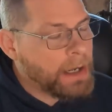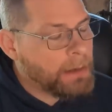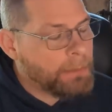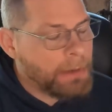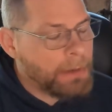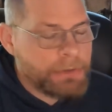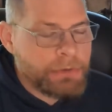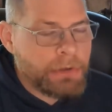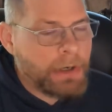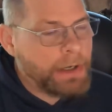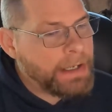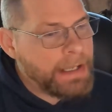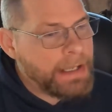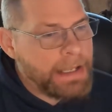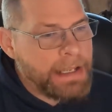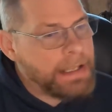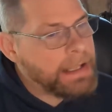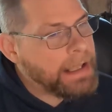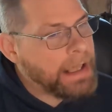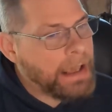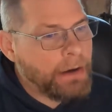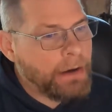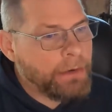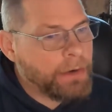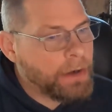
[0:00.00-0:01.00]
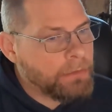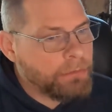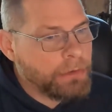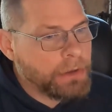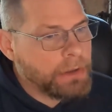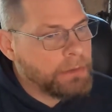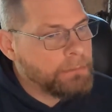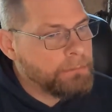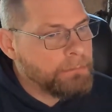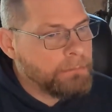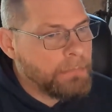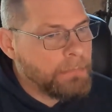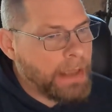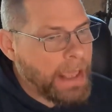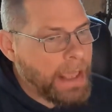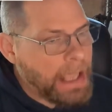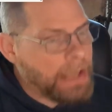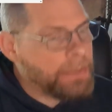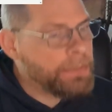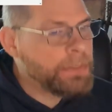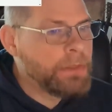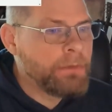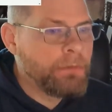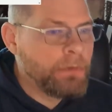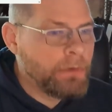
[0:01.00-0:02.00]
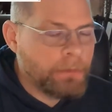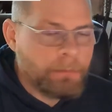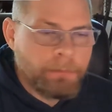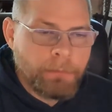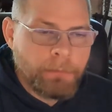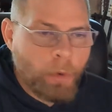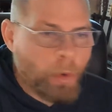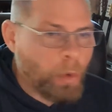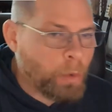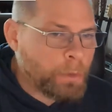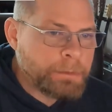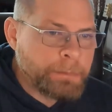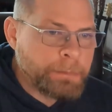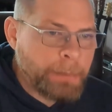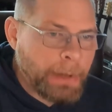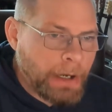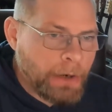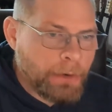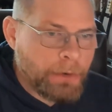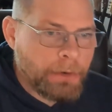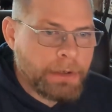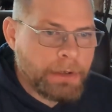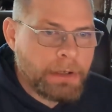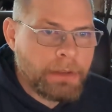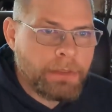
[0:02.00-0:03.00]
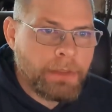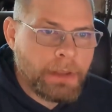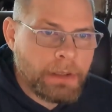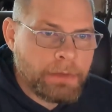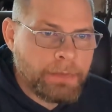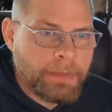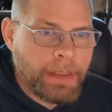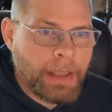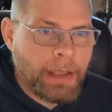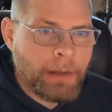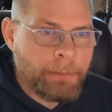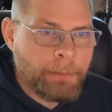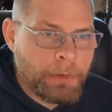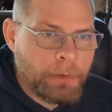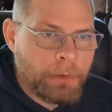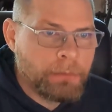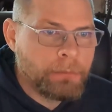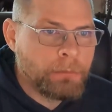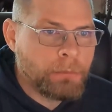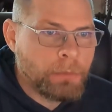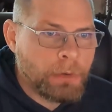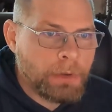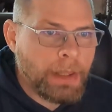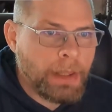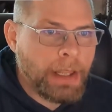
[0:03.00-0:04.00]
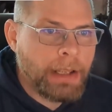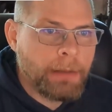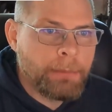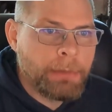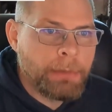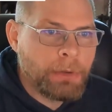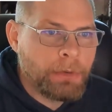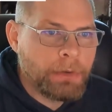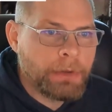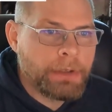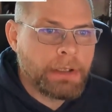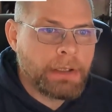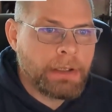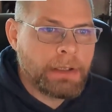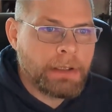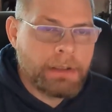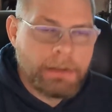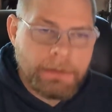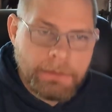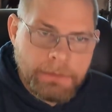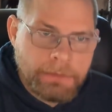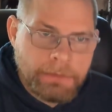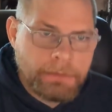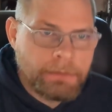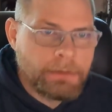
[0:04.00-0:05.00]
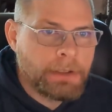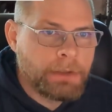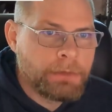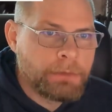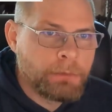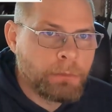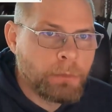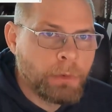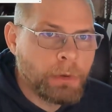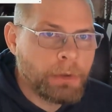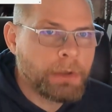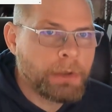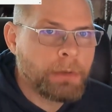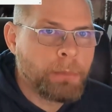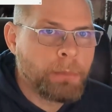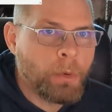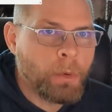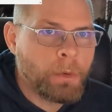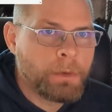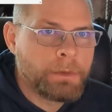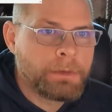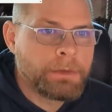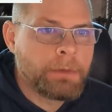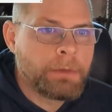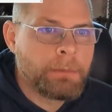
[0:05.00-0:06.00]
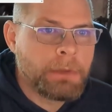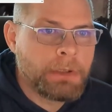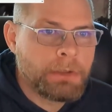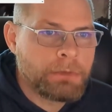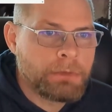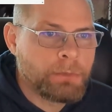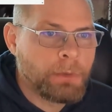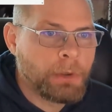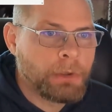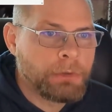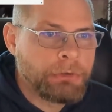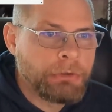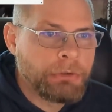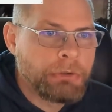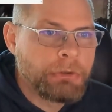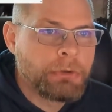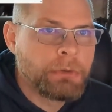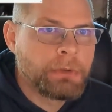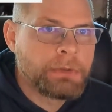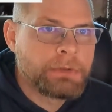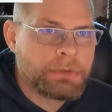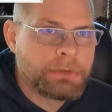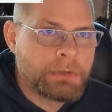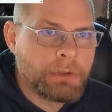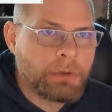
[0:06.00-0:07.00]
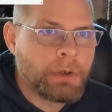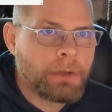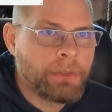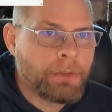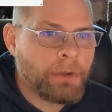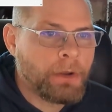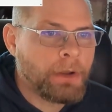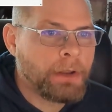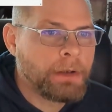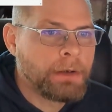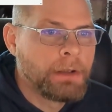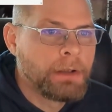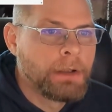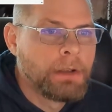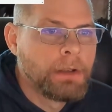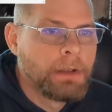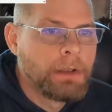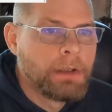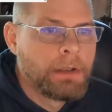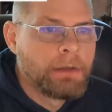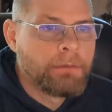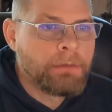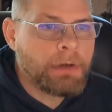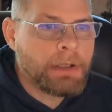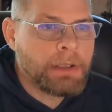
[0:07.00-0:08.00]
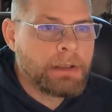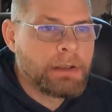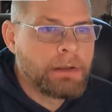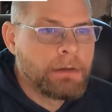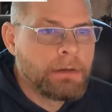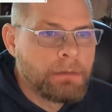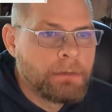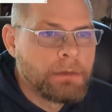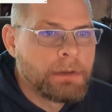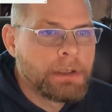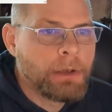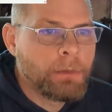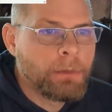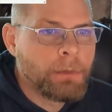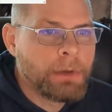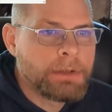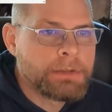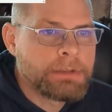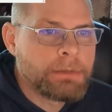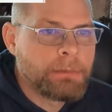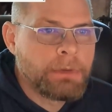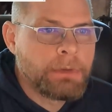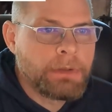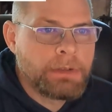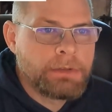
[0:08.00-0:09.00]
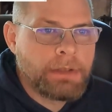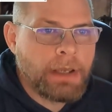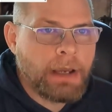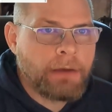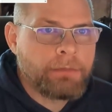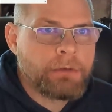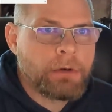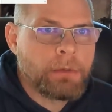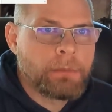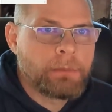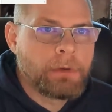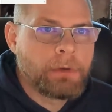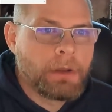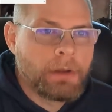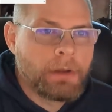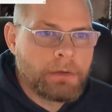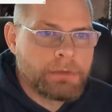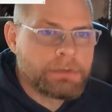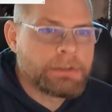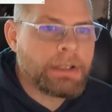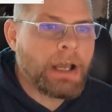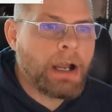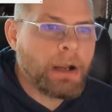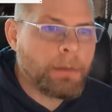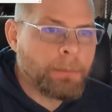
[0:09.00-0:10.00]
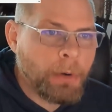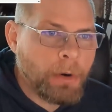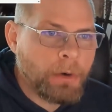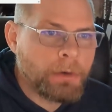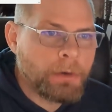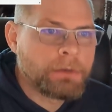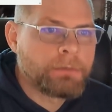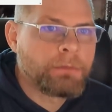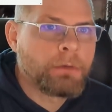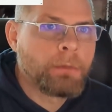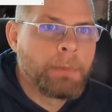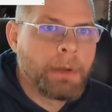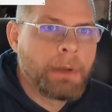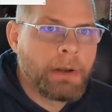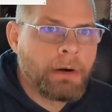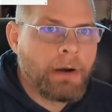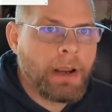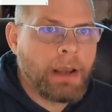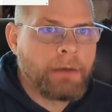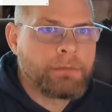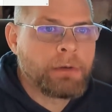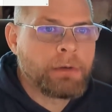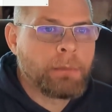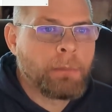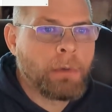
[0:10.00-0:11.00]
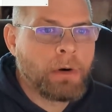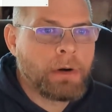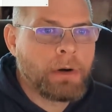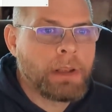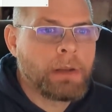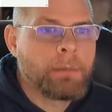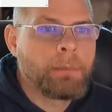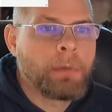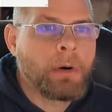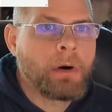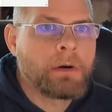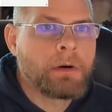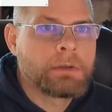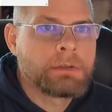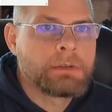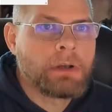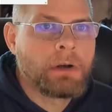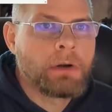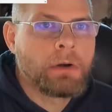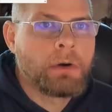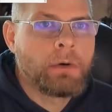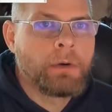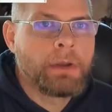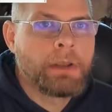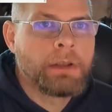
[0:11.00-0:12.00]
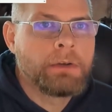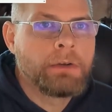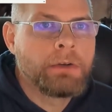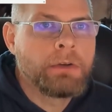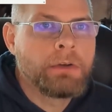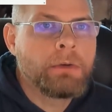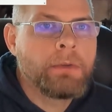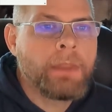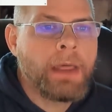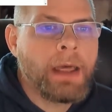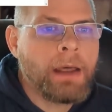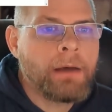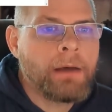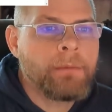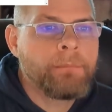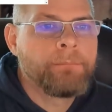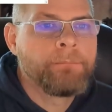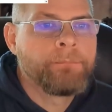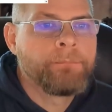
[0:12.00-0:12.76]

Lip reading: I'm not trying to eke out every eighth of a horsepower or anything like that, but reliability is really important to me as well too. And so I thought if I can get rid of some of these stock parts for better aftermarket parts, I'll go ahead and do that.